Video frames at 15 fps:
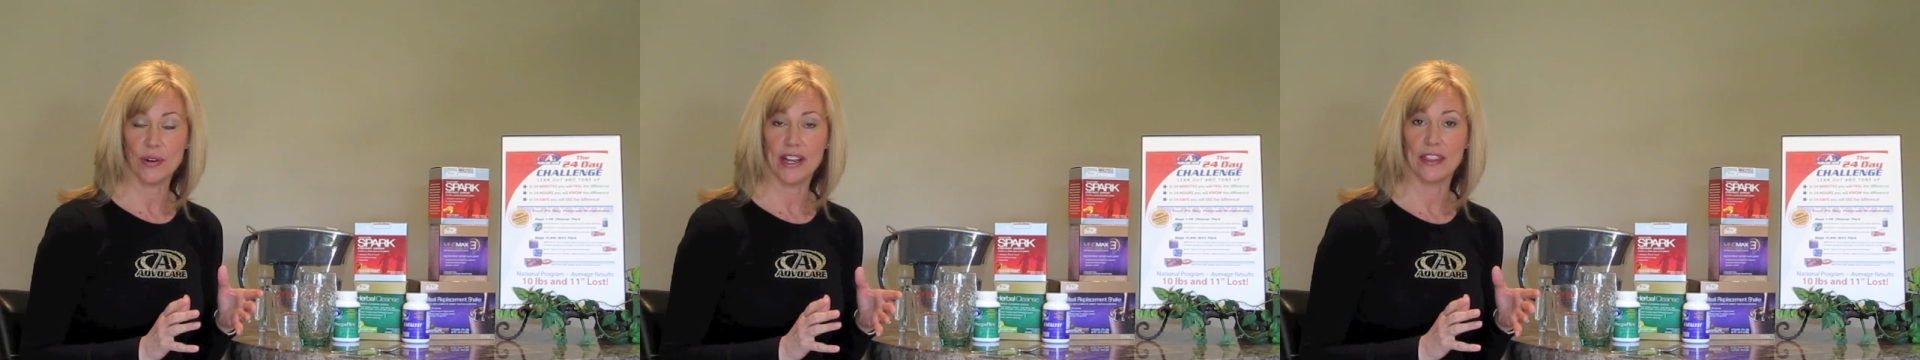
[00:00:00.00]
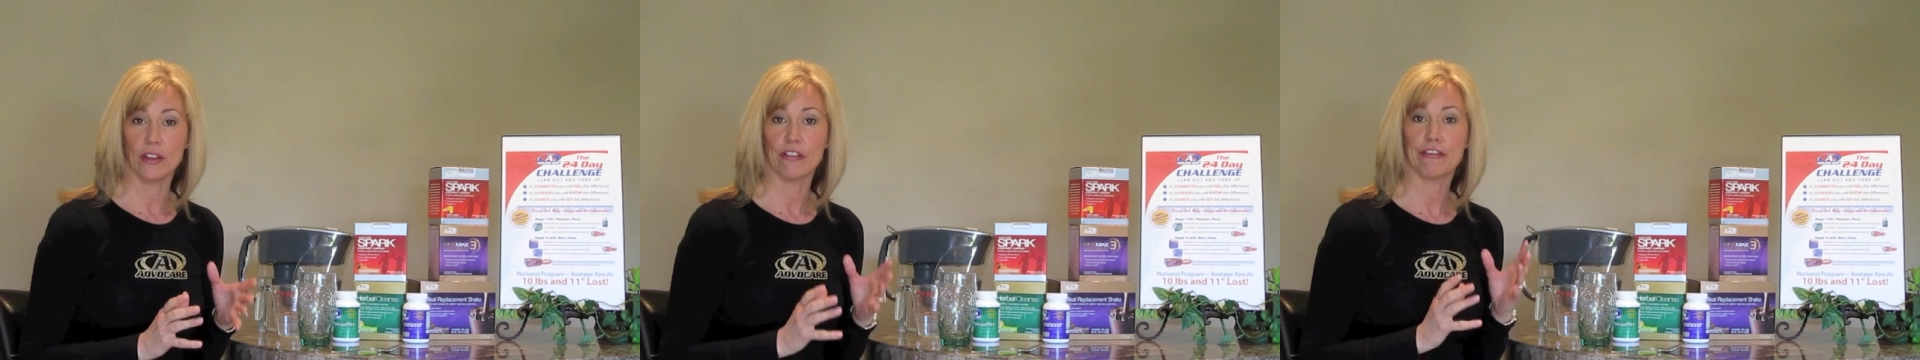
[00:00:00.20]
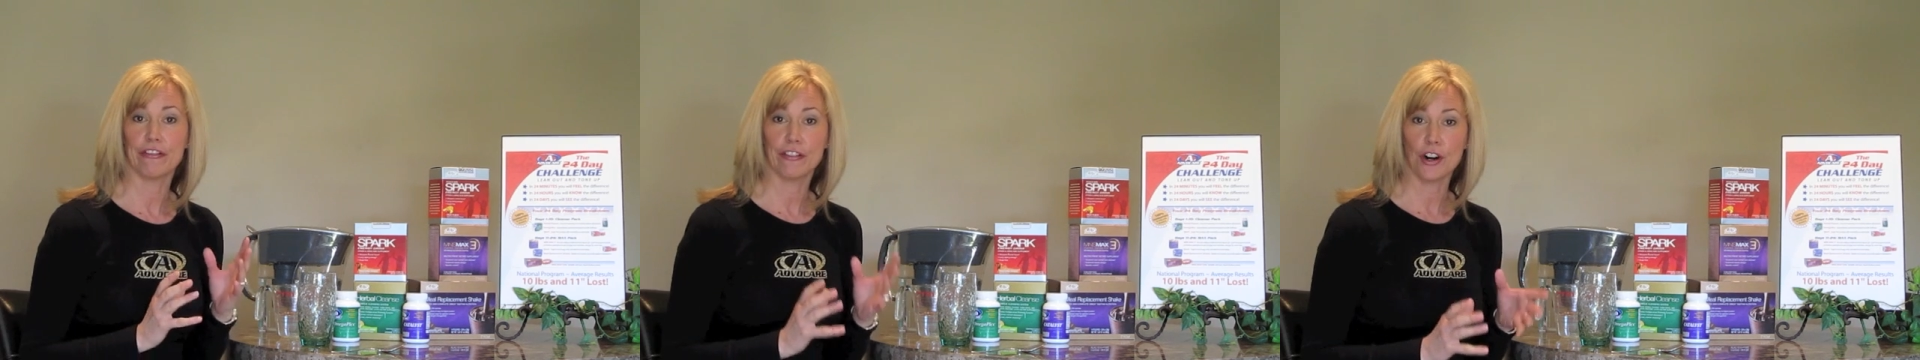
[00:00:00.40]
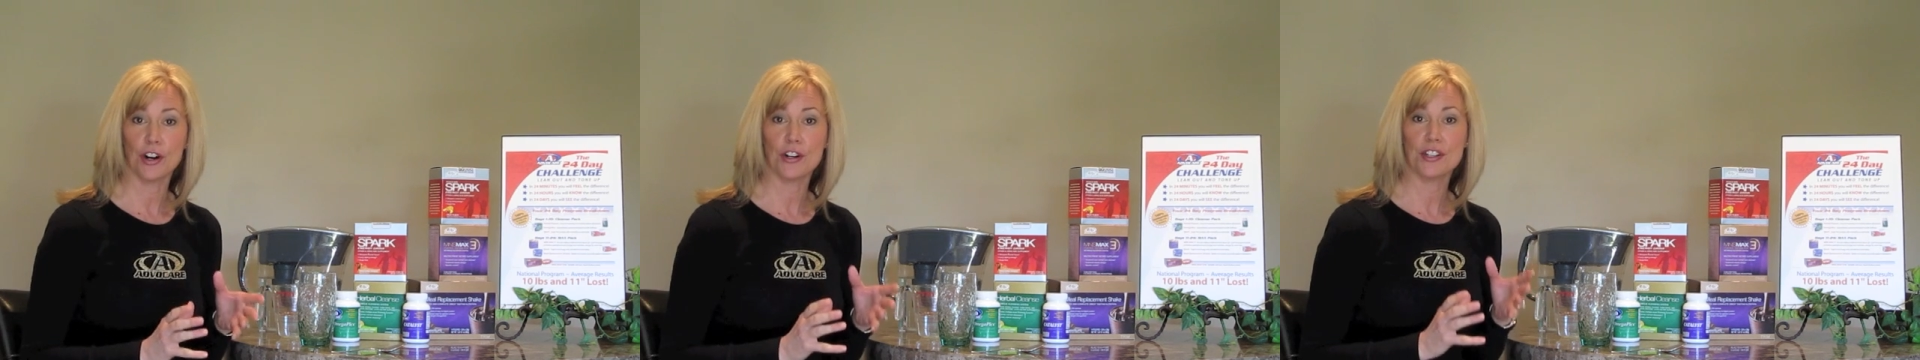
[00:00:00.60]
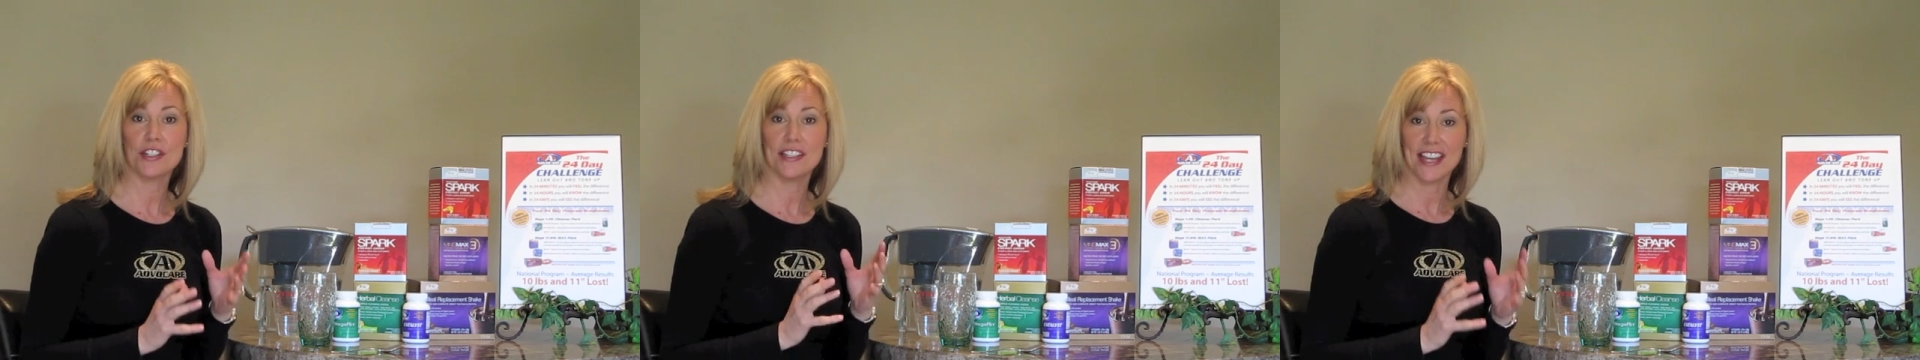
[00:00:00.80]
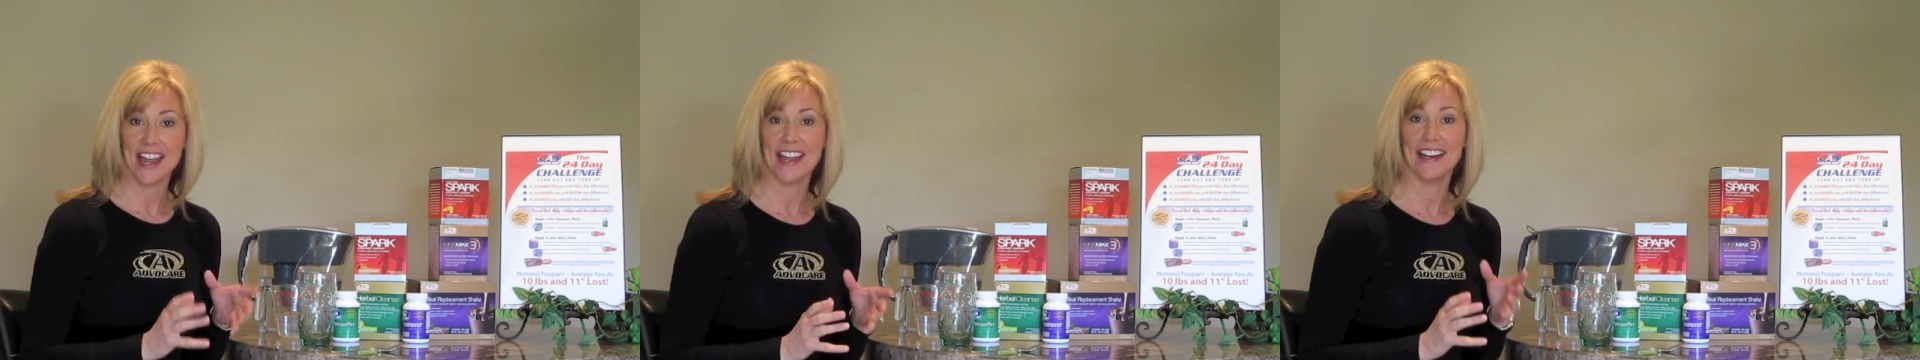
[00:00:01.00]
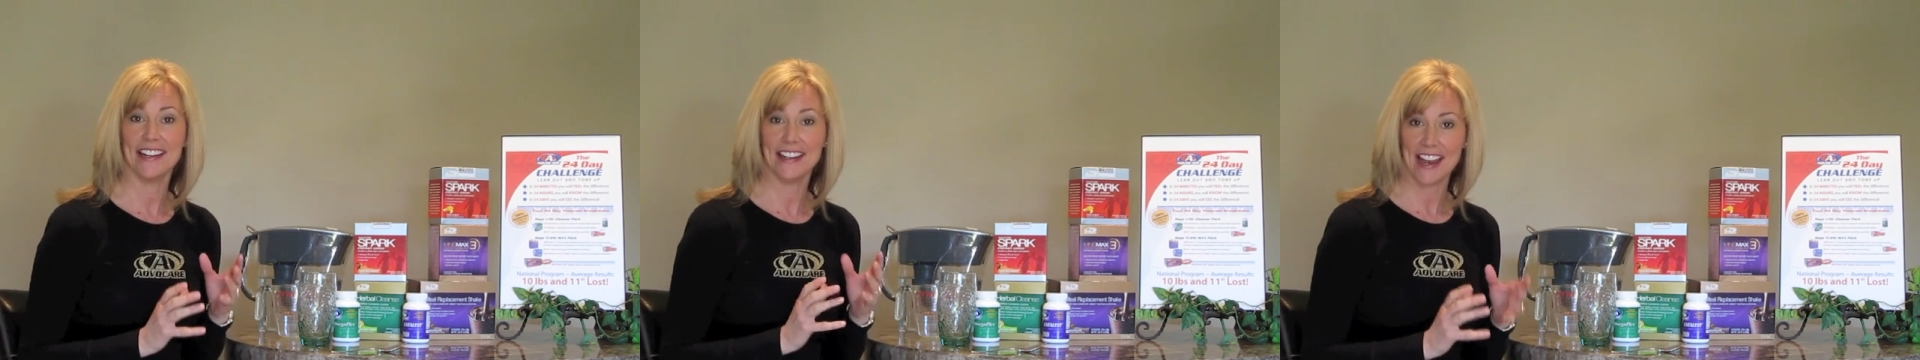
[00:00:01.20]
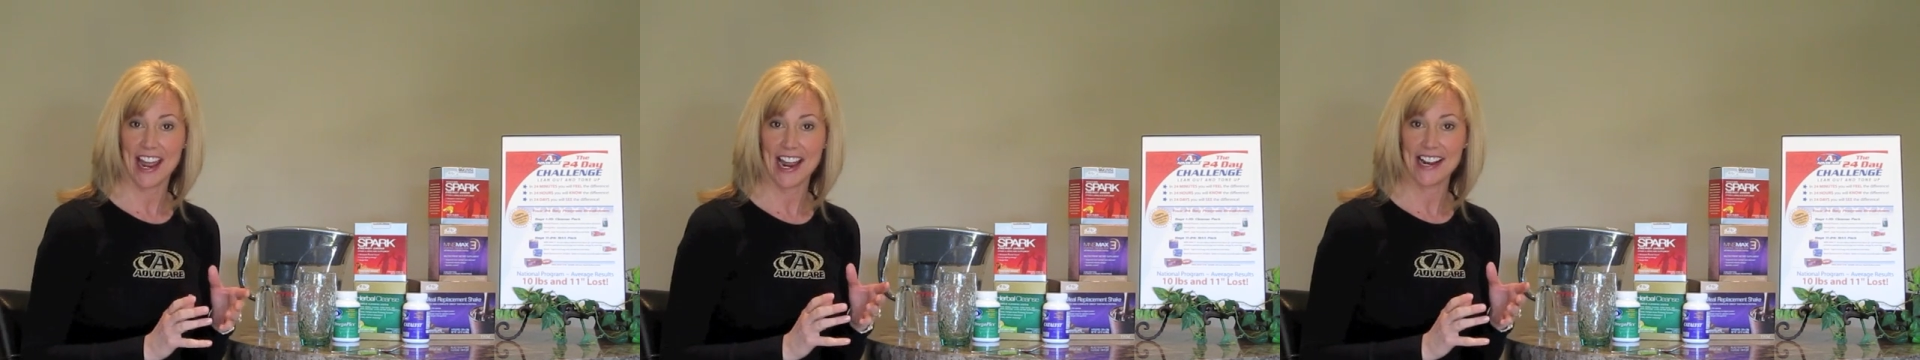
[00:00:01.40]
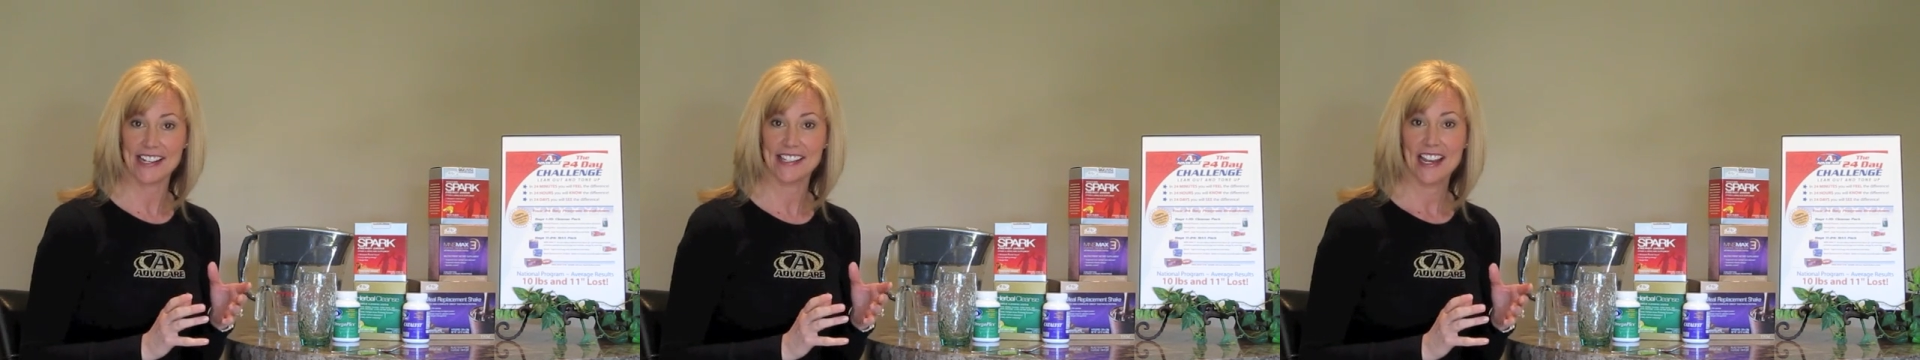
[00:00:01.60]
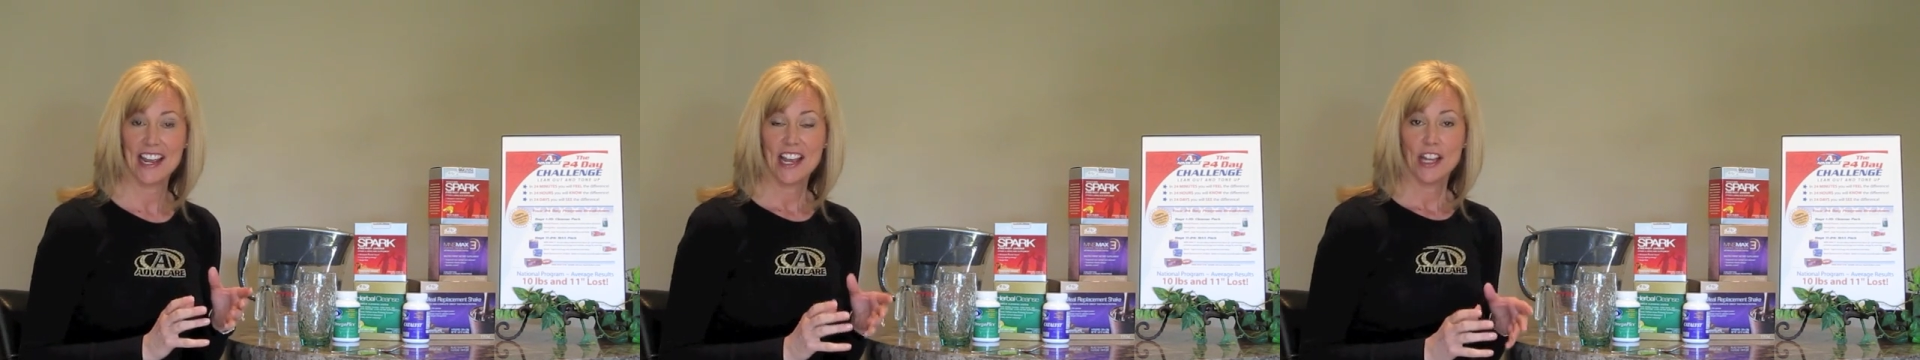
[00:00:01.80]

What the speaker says: in the first 10 days.